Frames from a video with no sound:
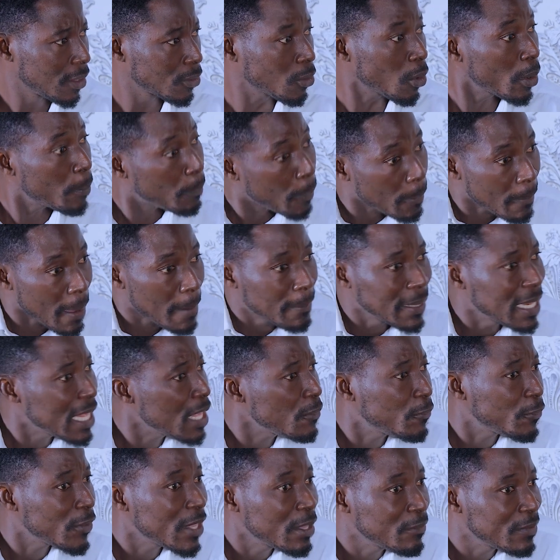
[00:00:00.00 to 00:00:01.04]
So probably
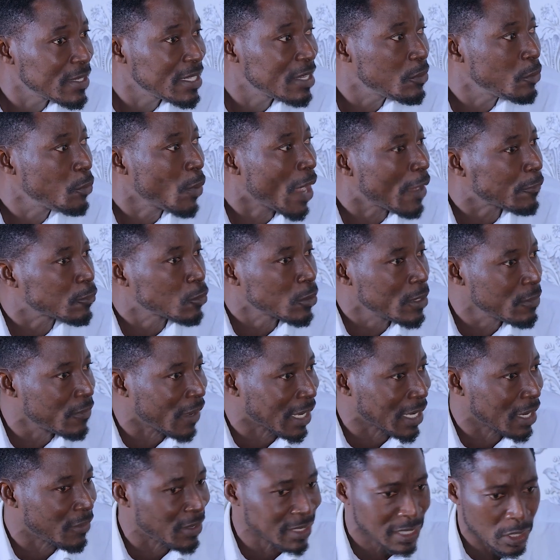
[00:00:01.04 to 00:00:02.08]
if even you have to give
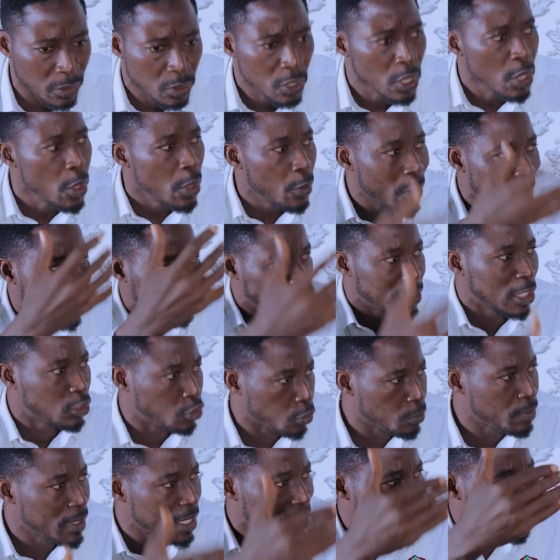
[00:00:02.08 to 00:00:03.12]
allowance, then there
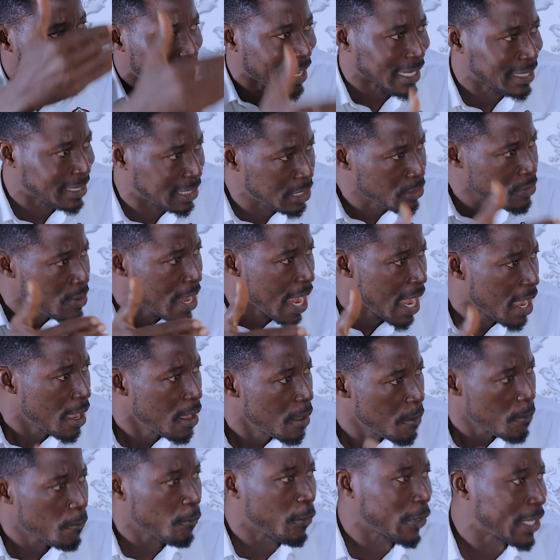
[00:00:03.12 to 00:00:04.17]
should be criteria
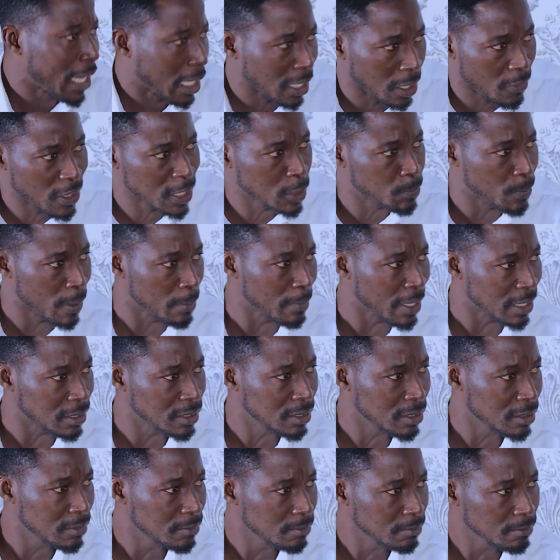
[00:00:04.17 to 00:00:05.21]
for the allowance payment.